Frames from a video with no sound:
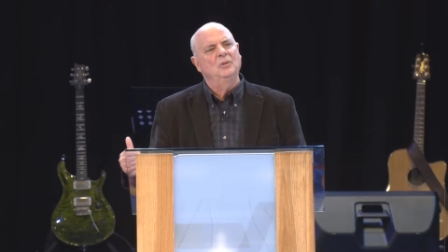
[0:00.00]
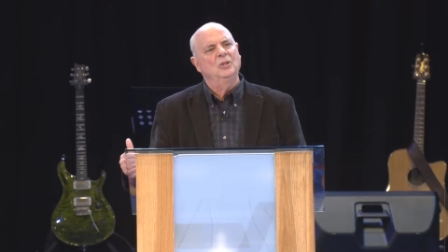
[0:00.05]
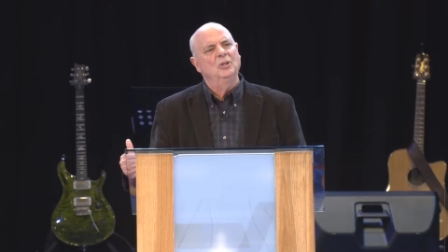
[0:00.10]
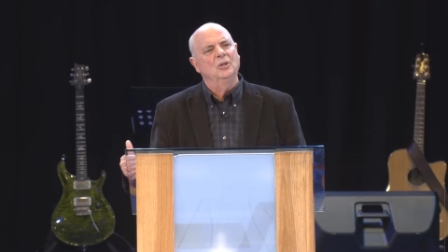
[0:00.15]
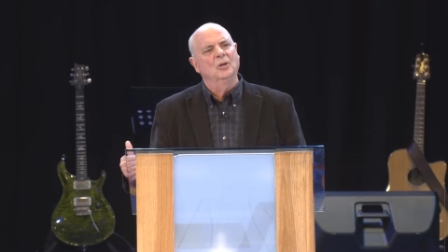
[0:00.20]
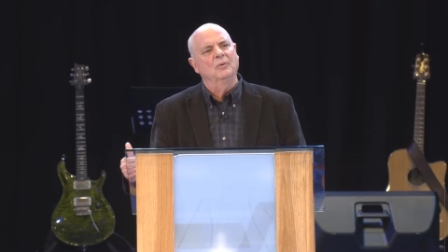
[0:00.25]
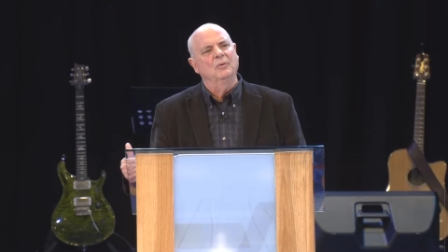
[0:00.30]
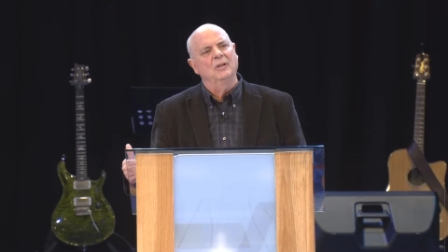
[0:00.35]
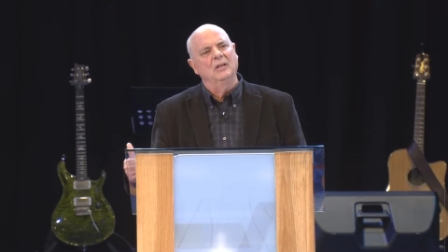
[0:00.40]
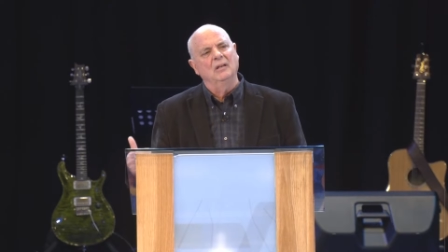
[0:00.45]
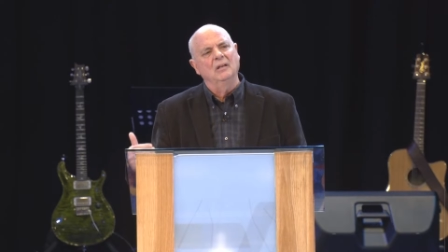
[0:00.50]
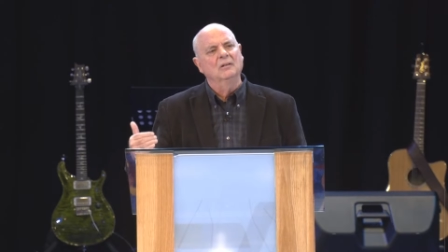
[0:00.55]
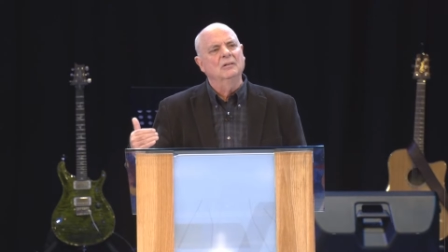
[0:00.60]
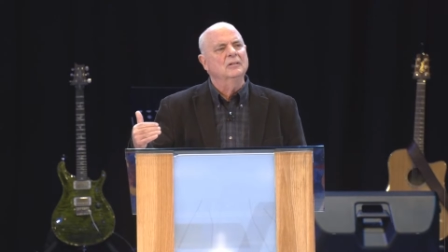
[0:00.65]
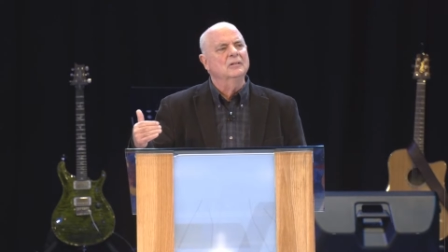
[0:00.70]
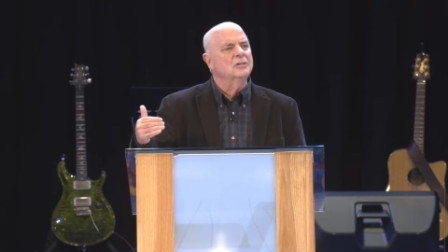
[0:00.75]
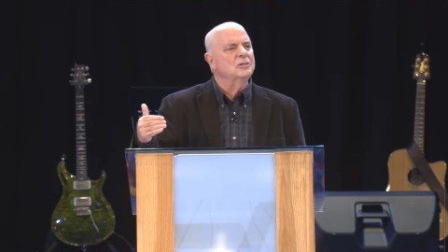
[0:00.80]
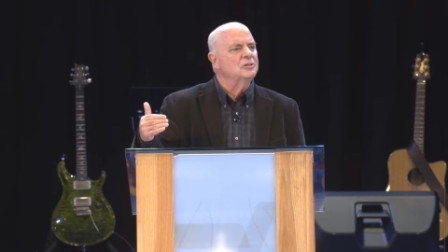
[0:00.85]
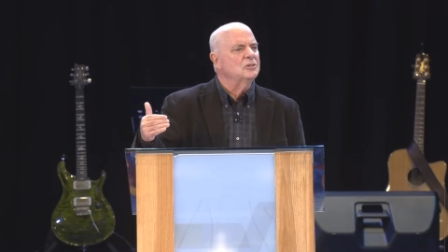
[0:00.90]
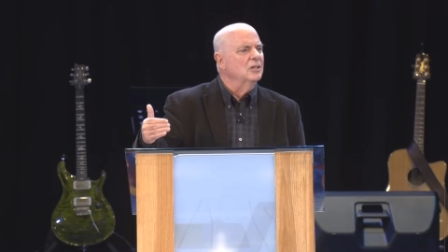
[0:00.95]
You know,
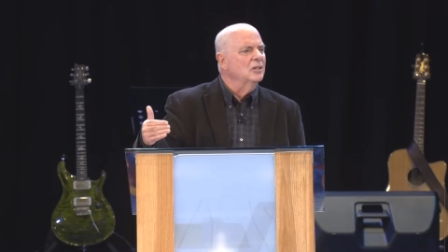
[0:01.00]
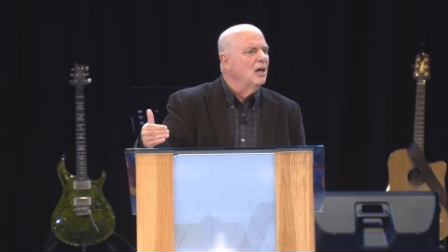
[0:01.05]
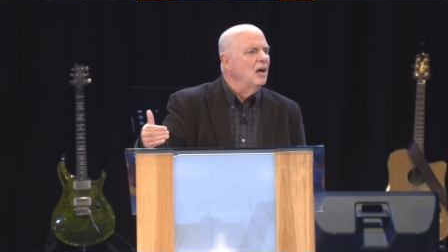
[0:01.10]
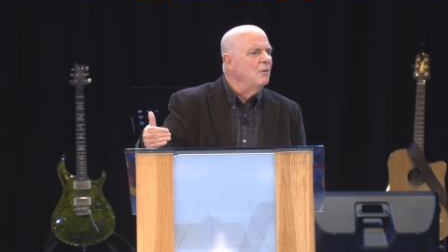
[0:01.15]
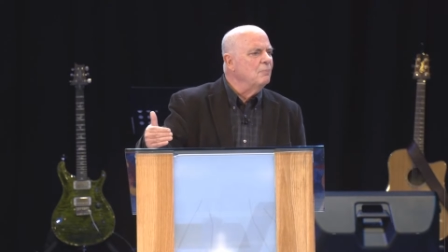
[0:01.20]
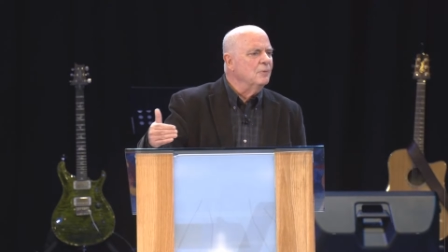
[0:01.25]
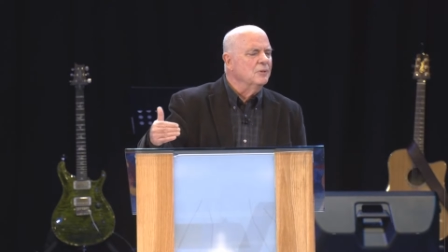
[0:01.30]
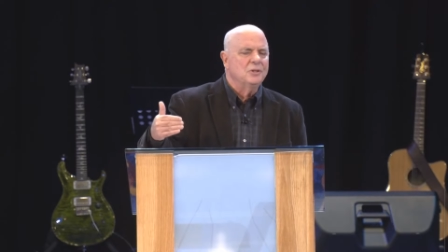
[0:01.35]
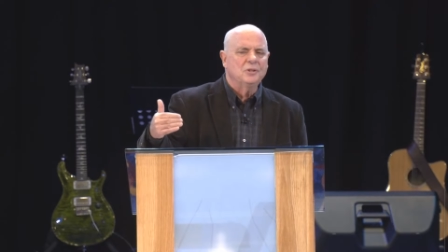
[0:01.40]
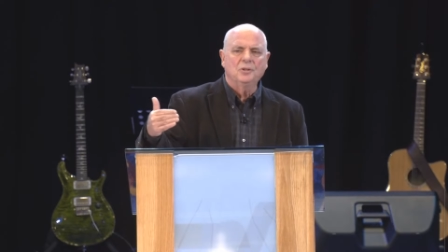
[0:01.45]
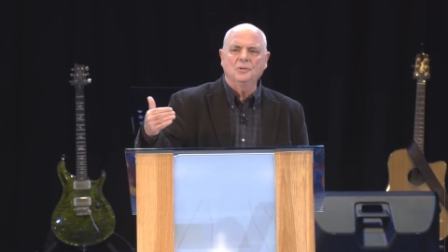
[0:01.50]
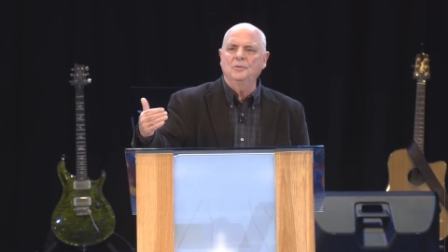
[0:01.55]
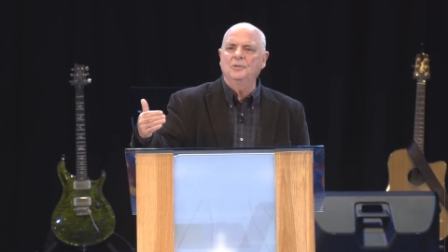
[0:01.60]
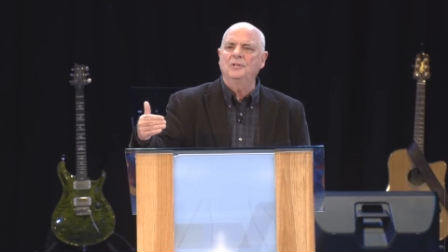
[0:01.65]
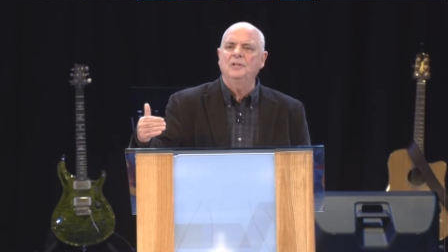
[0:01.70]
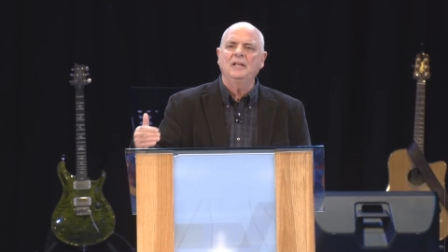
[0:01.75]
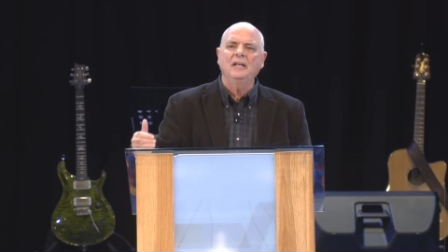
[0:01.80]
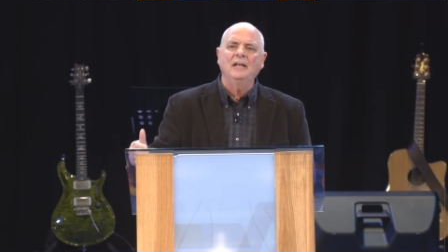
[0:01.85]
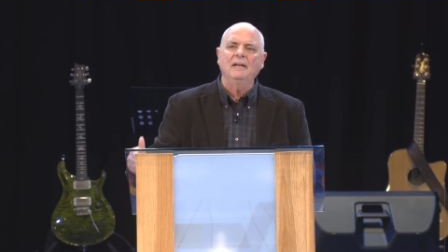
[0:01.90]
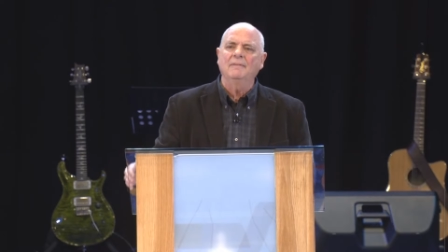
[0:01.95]
here is an
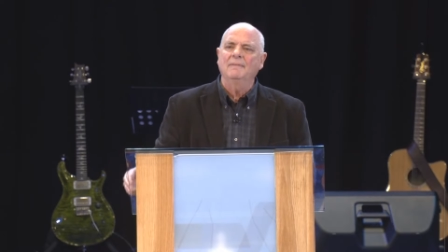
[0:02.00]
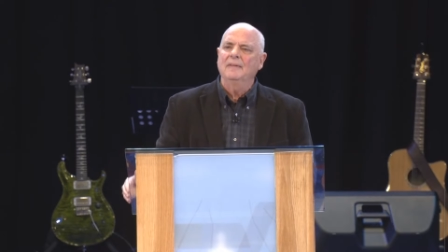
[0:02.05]
opportunity